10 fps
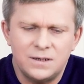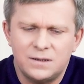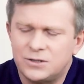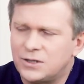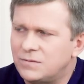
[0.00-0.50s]

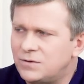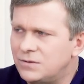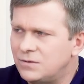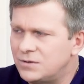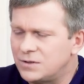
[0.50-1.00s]
In
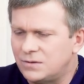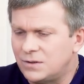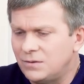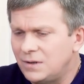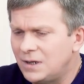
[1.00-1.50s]
life, we have
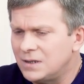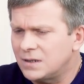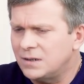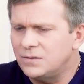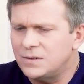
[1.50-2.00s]
a
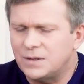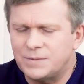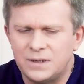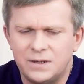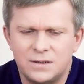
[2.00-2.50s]
desire to take a
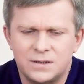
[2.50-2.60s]
step the